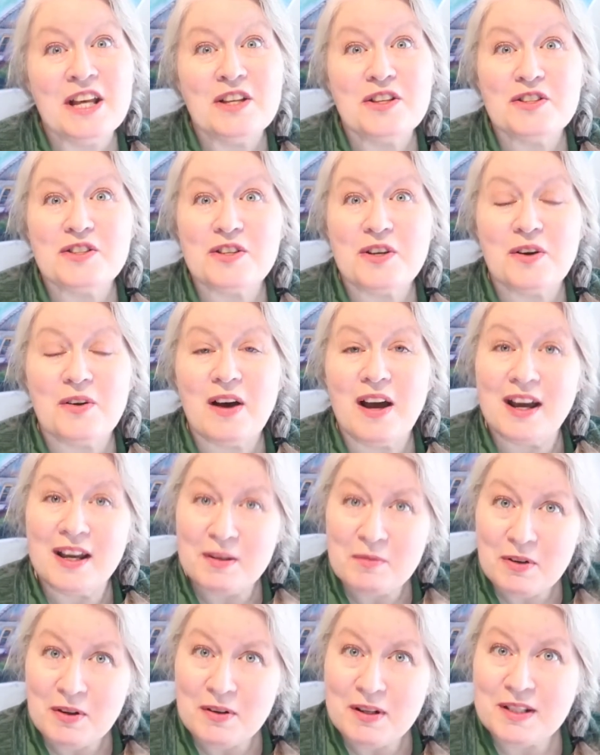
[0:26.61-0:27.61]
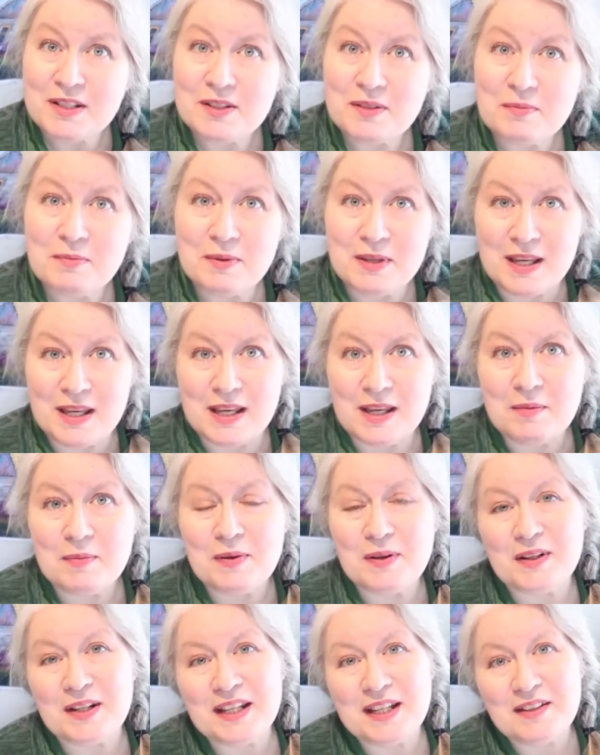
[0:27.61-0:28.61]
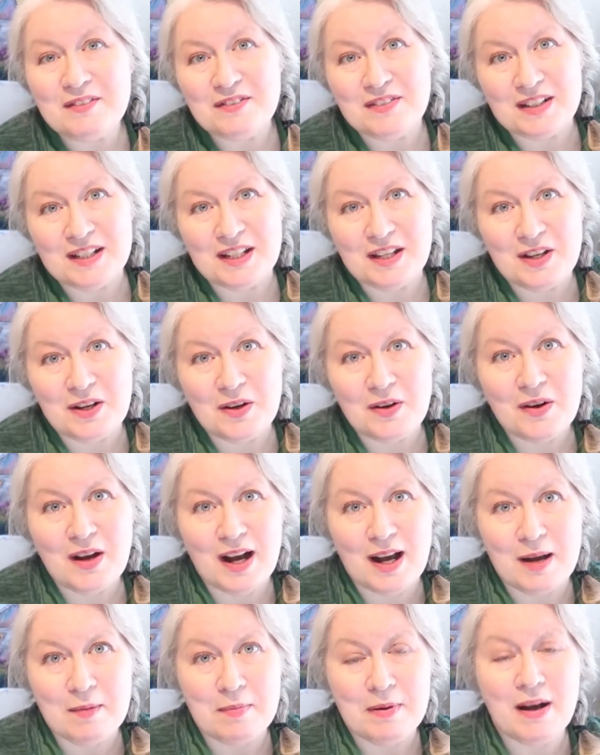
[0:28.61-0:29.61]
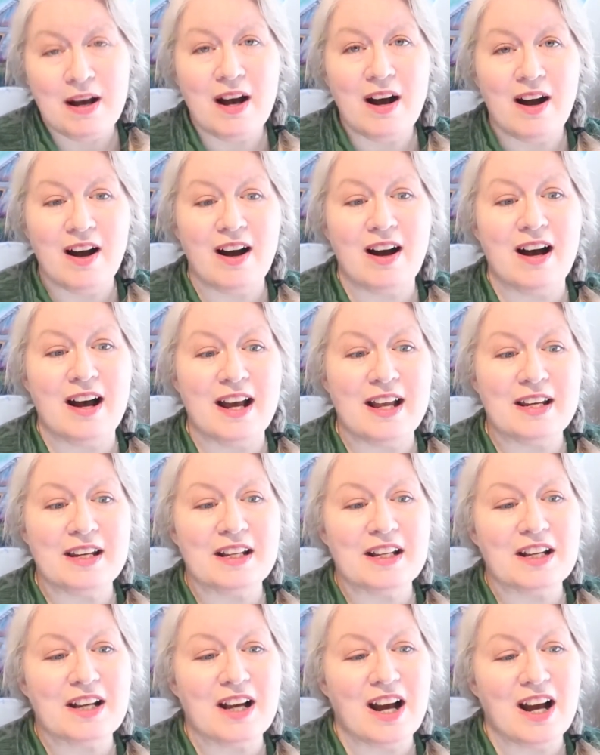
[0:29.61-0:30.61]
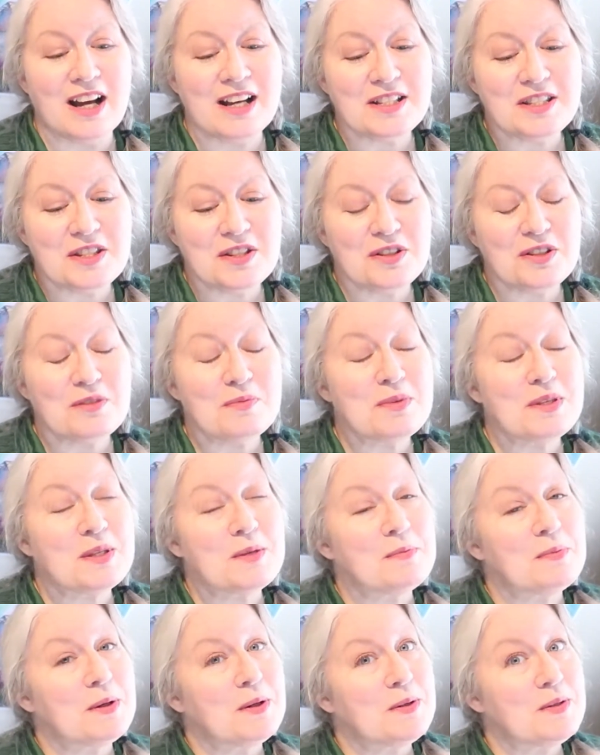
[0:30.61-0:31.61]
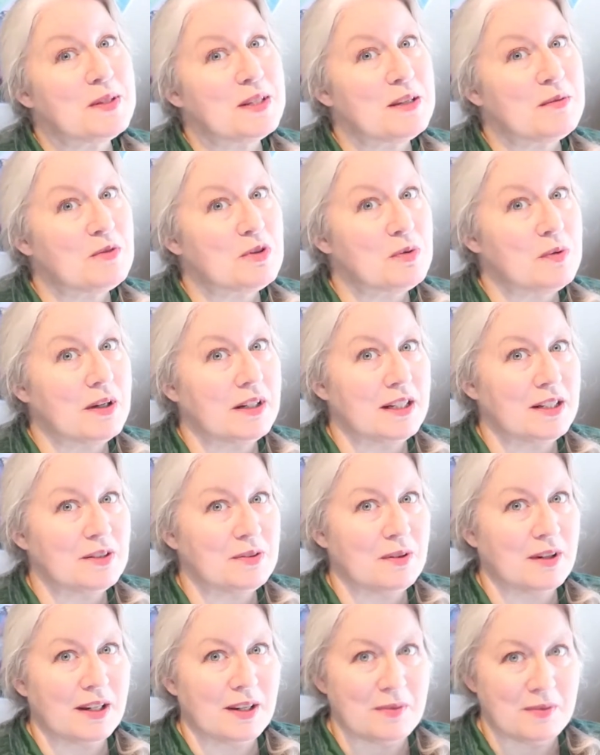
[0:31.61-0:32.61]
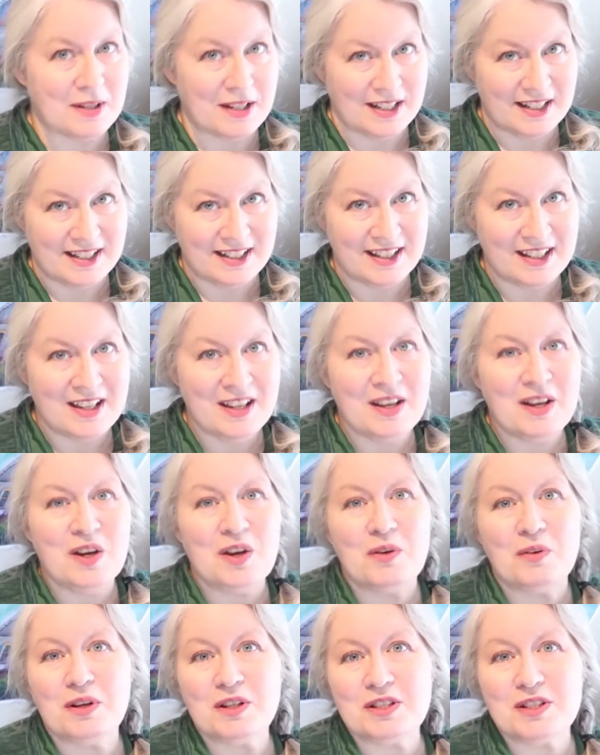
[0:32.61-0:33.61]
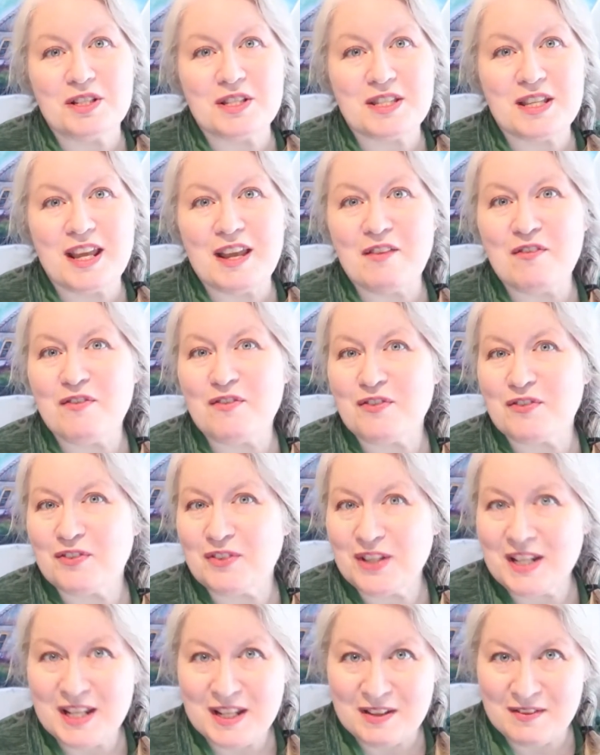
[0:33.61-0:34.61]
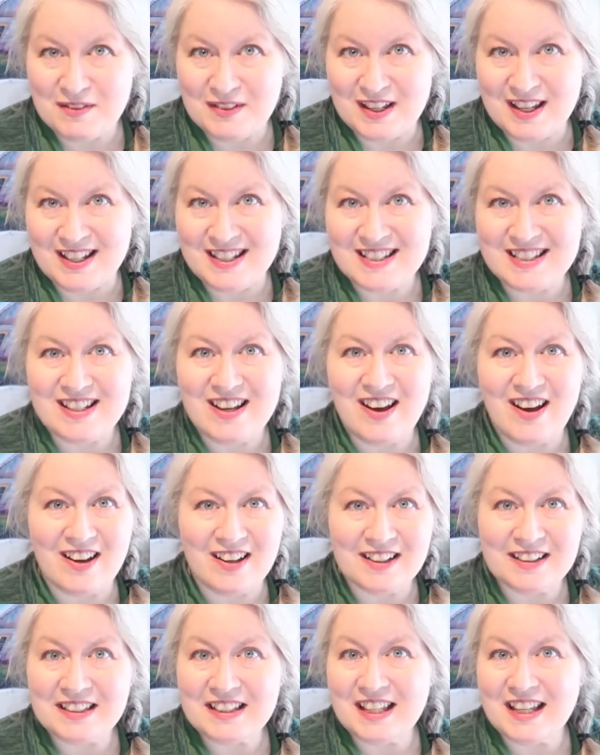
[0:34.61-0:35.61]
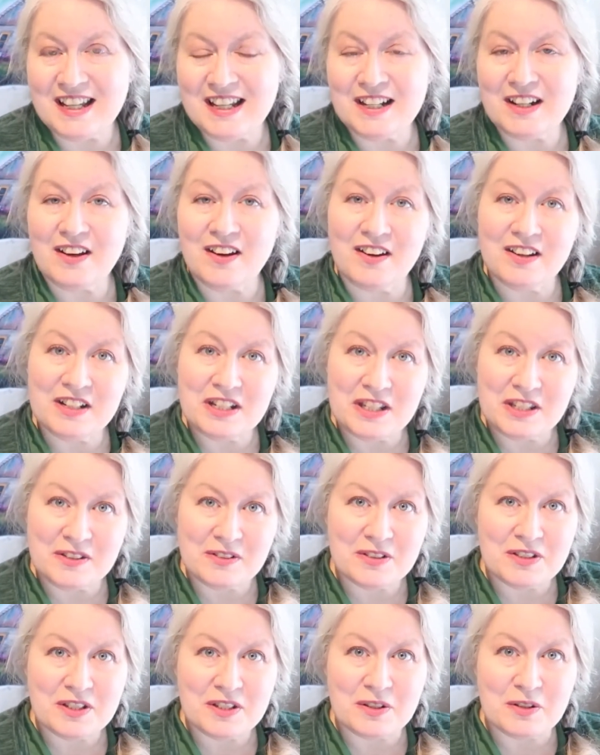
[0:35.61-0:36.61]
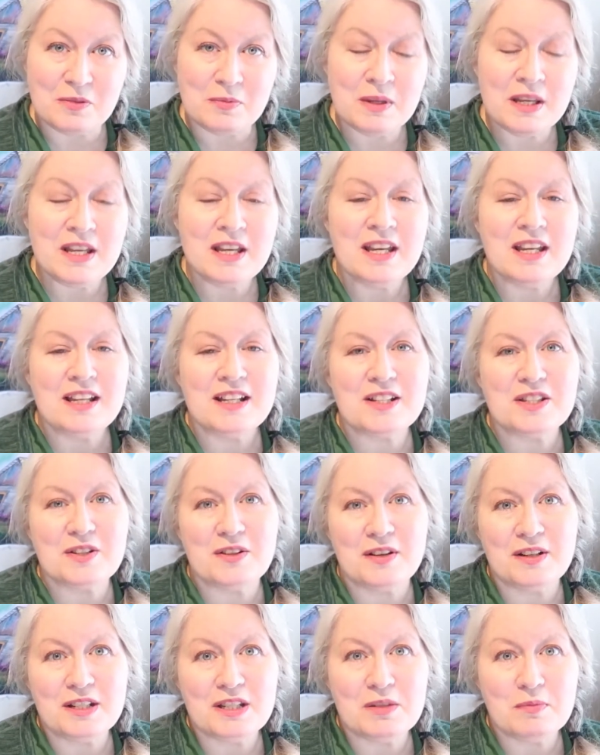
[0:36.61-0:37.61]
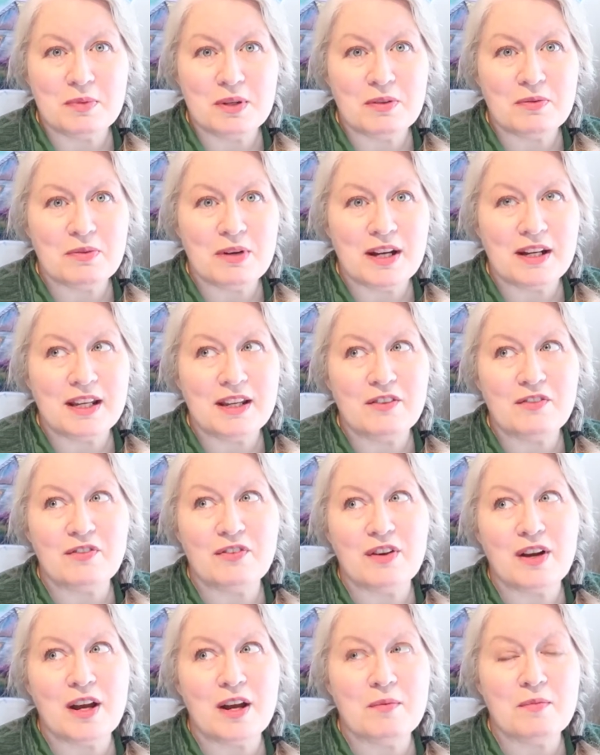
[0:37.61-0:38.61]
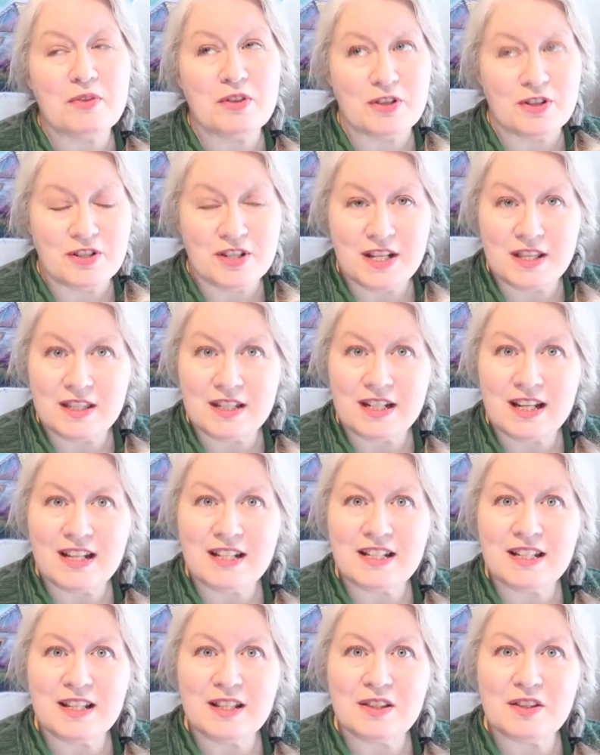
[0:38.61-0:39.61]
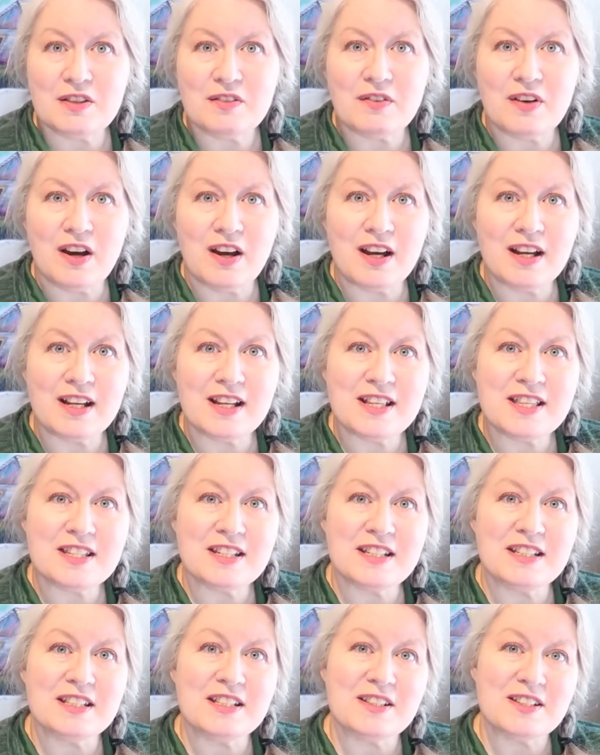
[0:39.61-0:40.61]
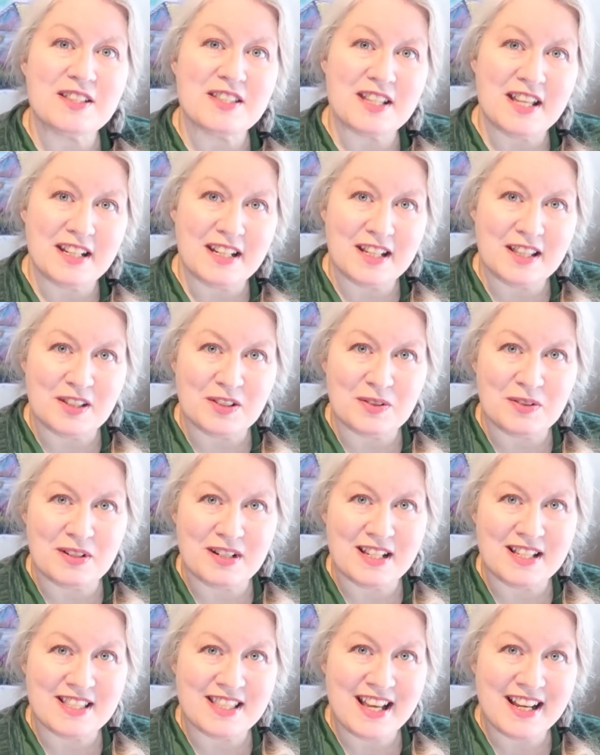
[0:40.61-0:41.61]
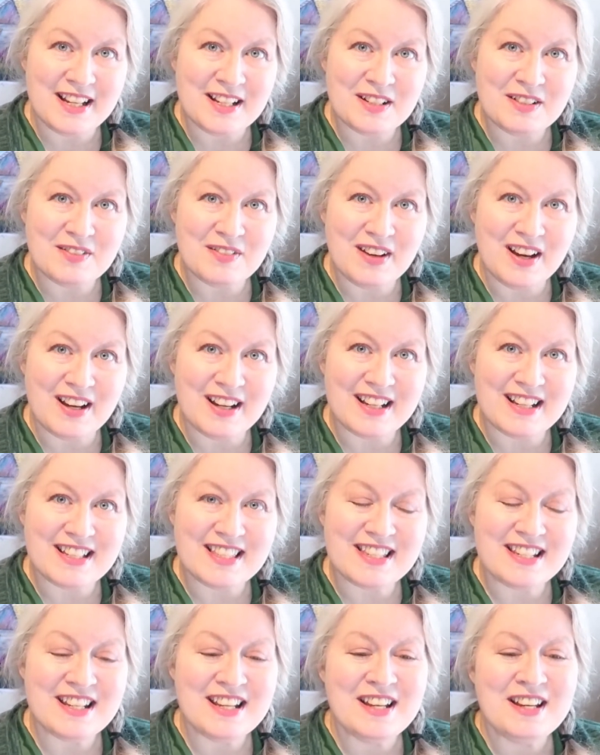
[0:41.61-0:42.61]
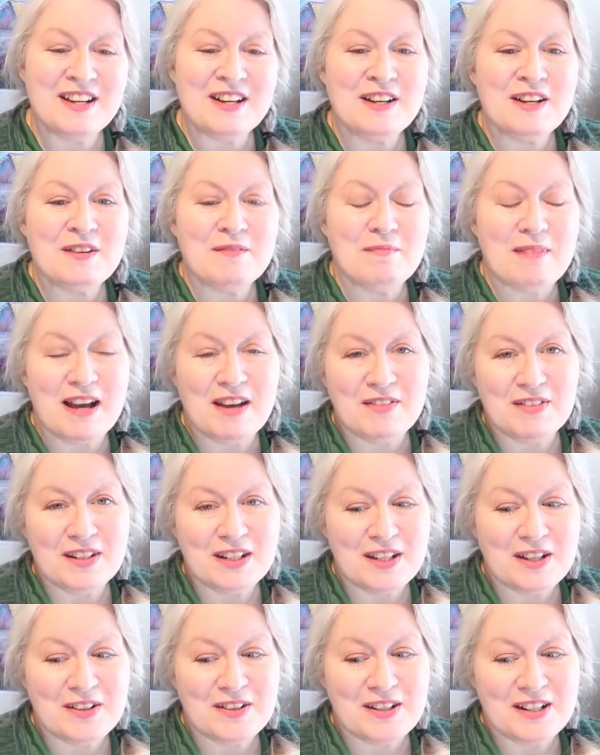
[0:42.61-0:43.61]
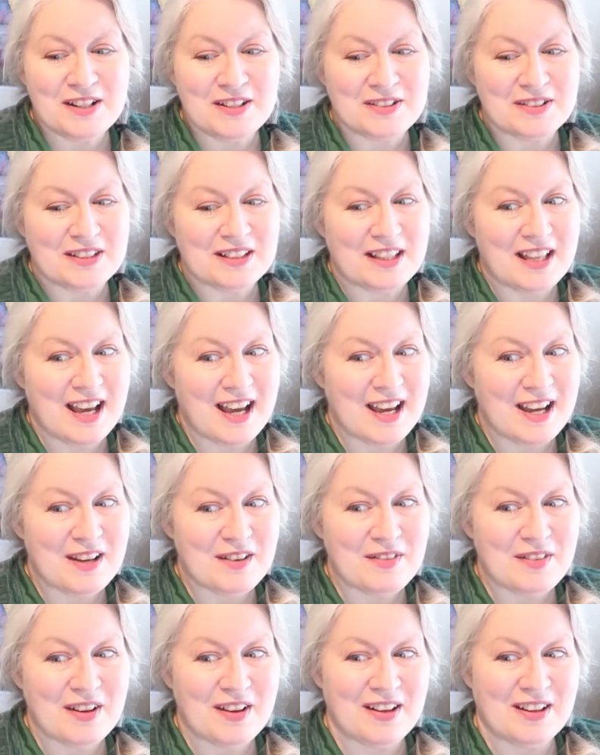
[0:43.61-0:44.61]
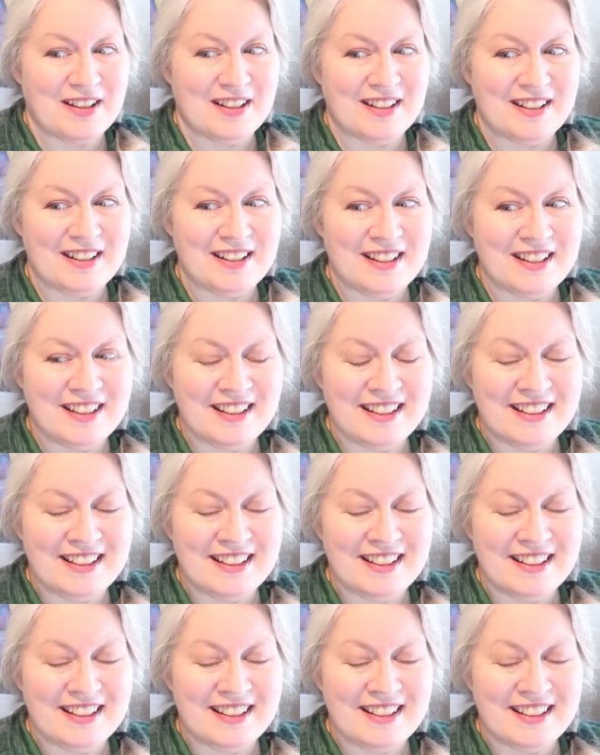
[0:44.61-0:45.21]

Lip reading: So I'm going to be putting a video up on Costube Symposium 2021, which is a free event online on YouTube. It's going to be running from Thursday the 19th of August until Sunday the 22nd of August. My video goes live on